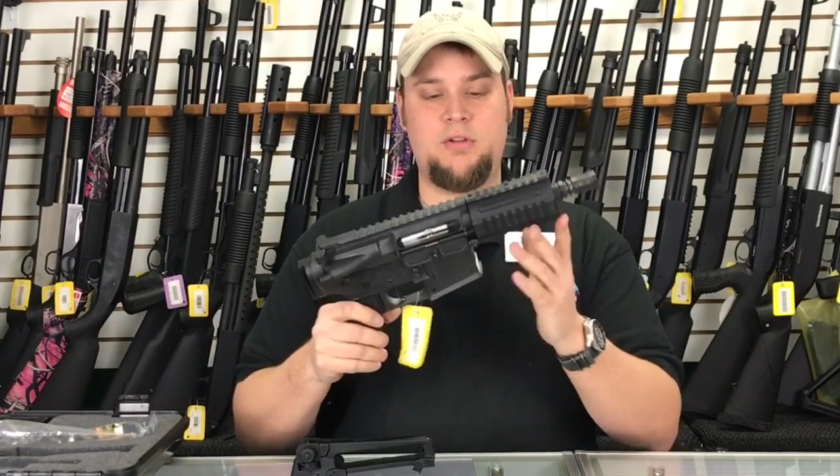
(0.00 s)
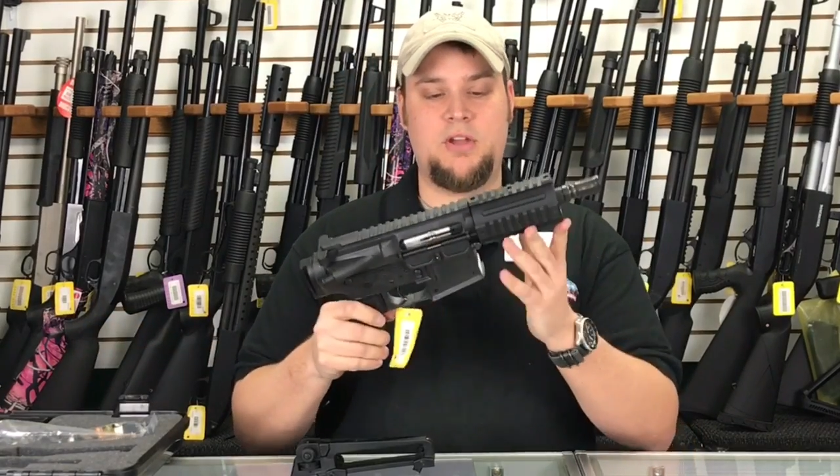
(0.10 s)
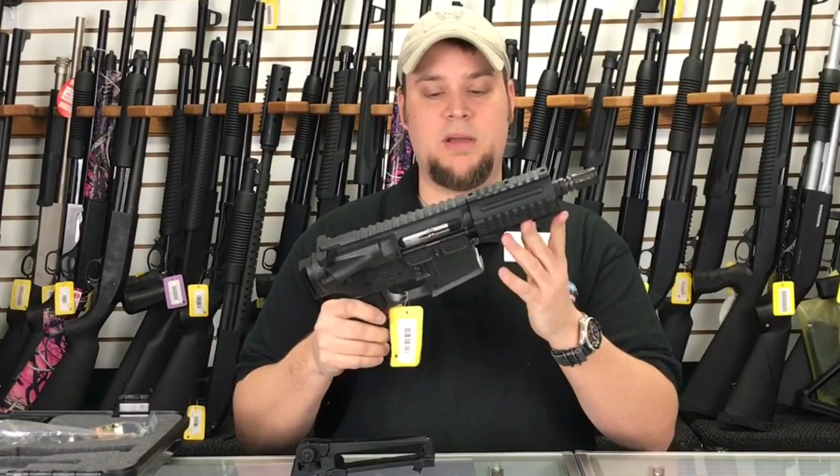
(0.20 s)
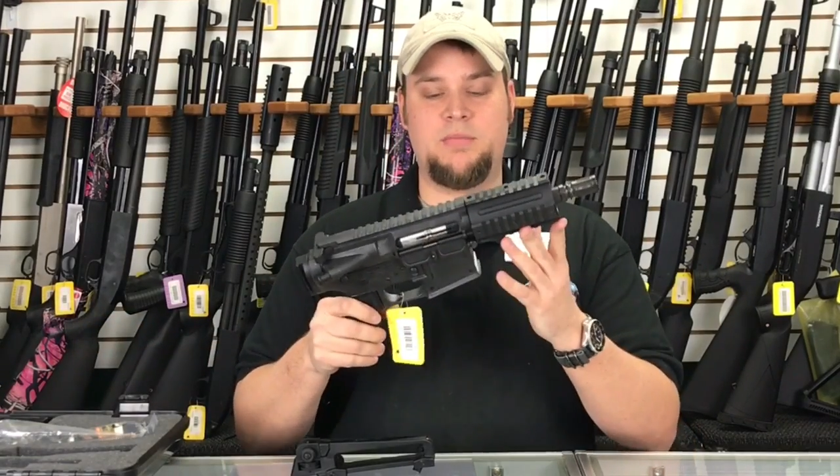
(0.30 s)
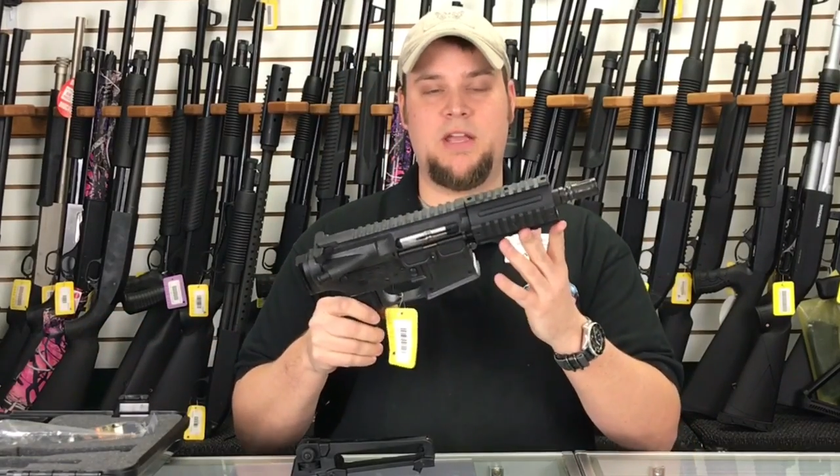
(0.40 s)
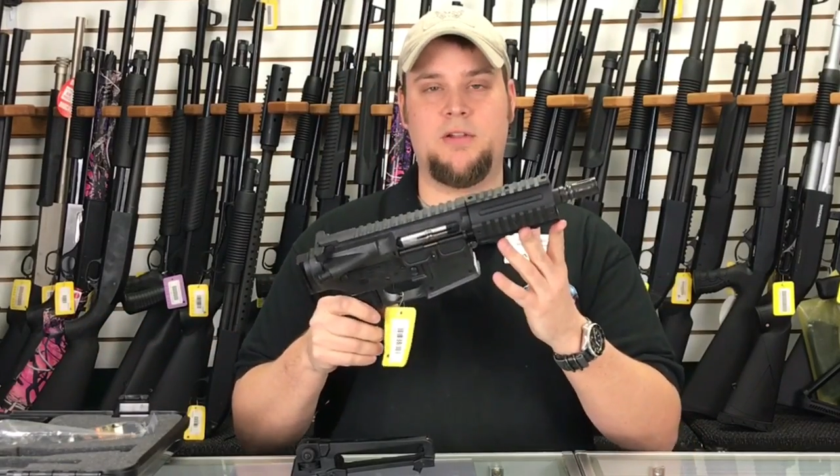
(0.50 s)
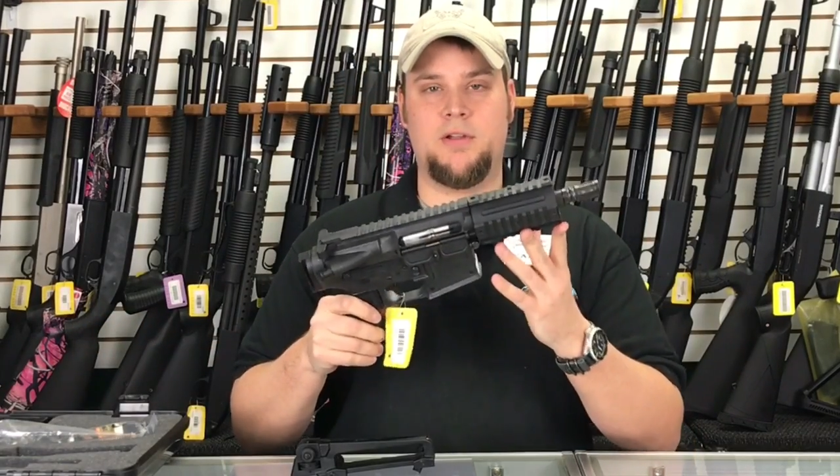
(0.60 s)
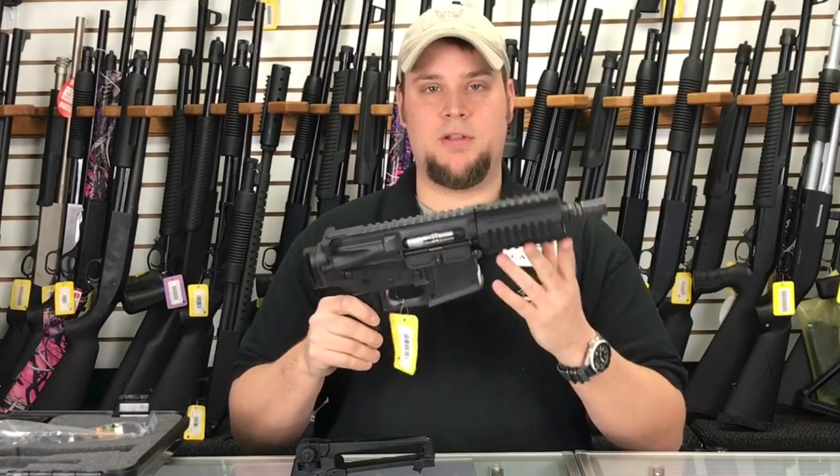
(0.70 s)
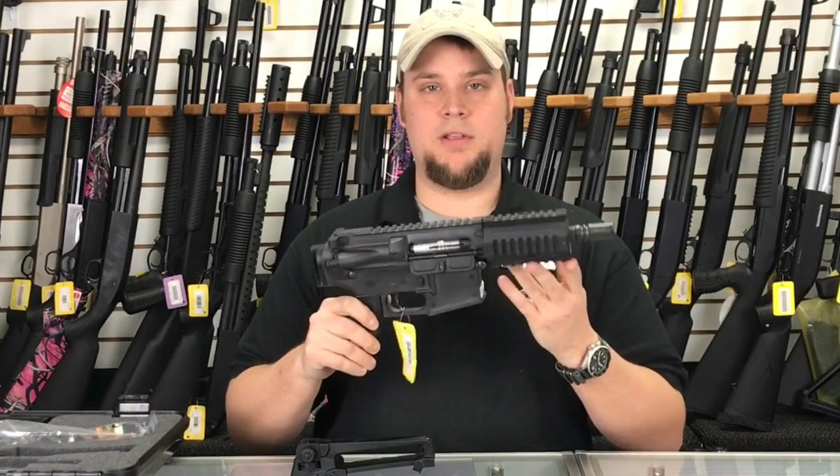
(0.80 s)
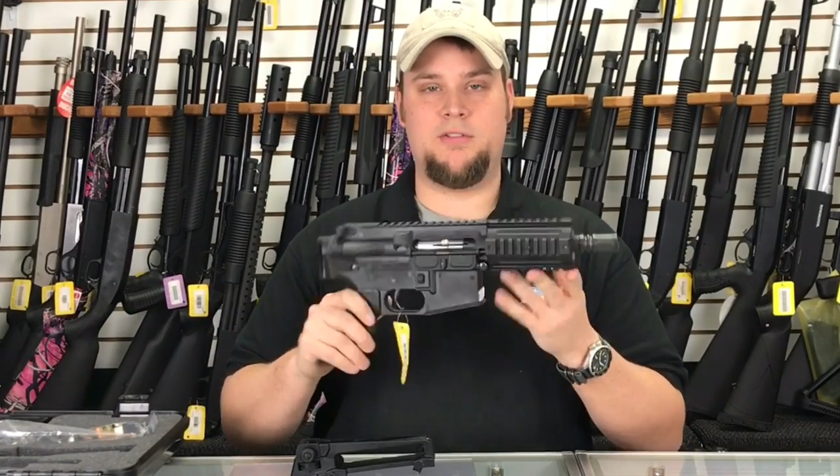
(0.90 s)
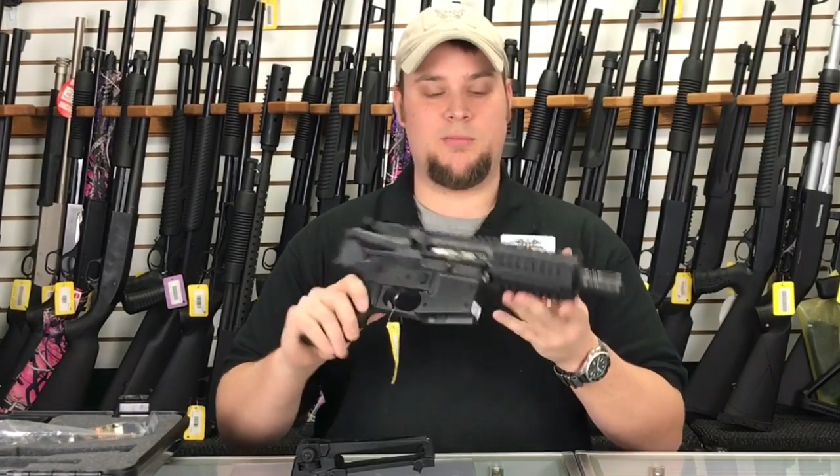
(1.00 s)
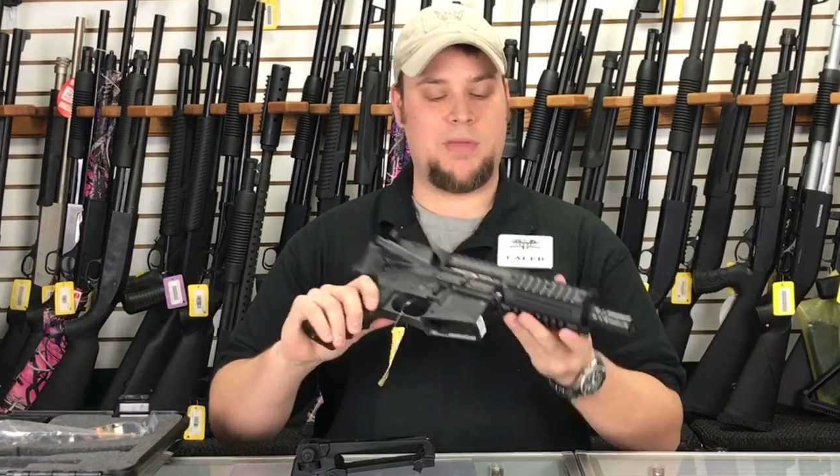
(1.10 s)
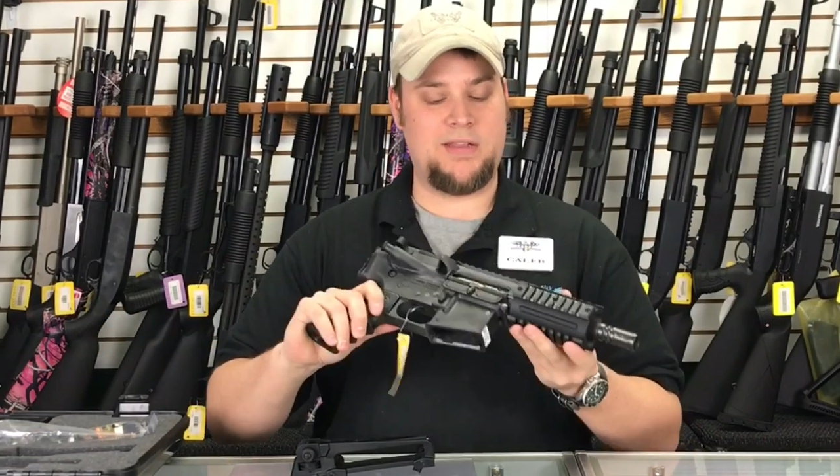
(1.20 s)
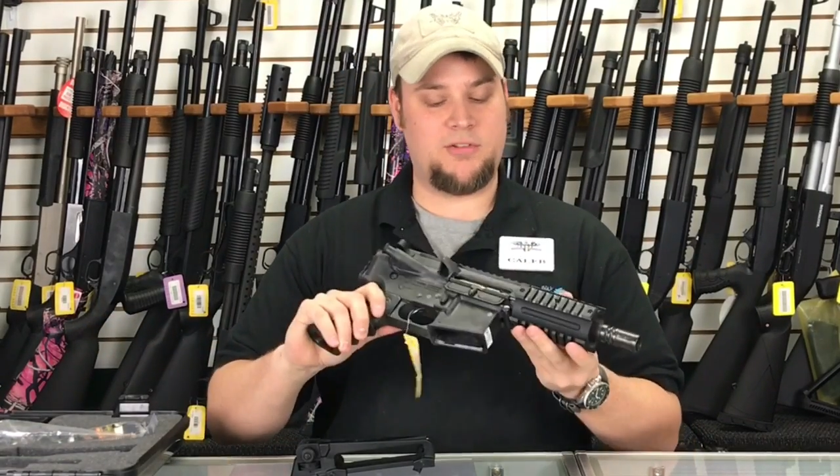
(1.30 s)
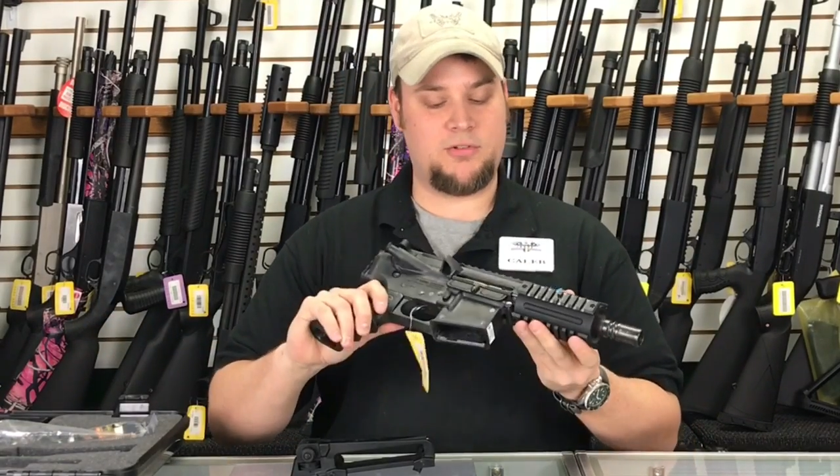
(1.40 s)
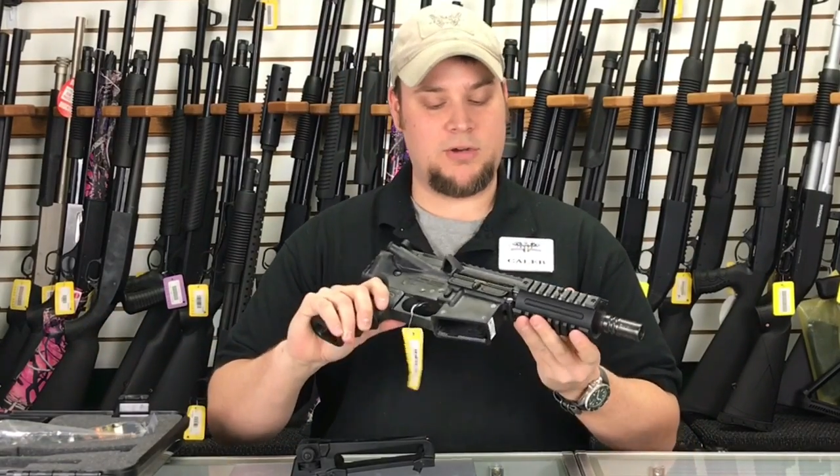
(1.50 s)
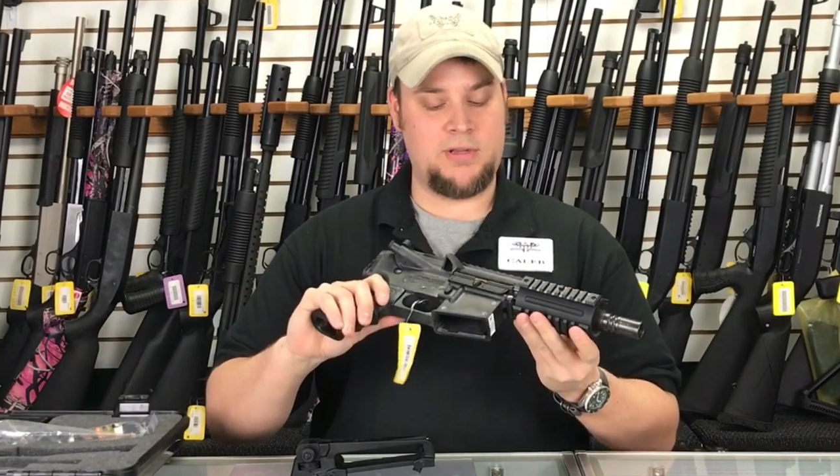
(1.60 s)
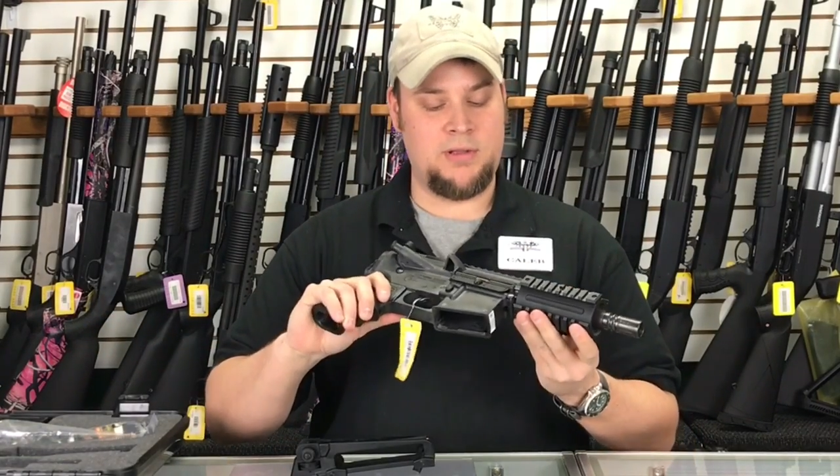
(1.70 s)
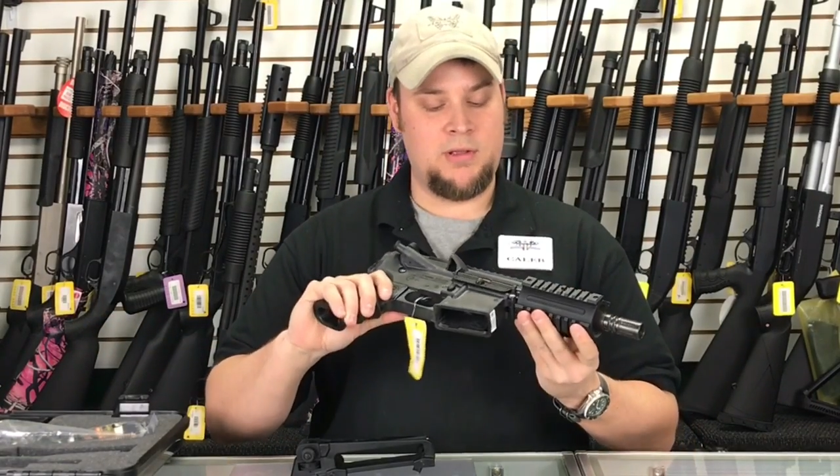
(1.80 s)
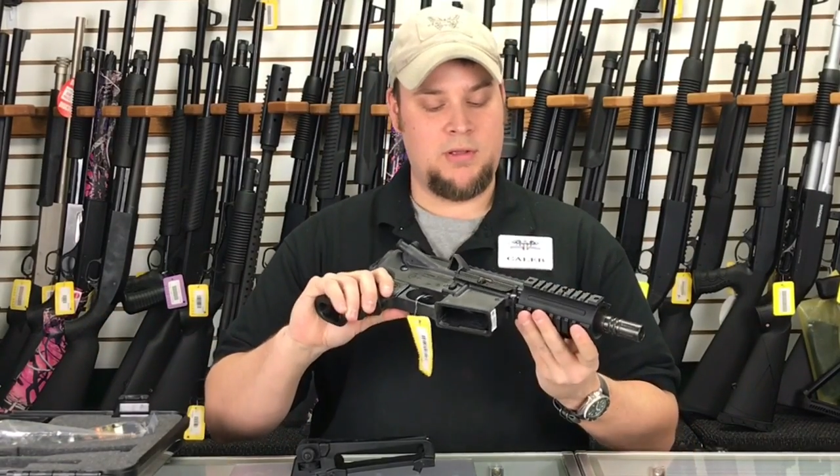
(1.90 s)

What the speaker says: can come take a look at these at Main Street.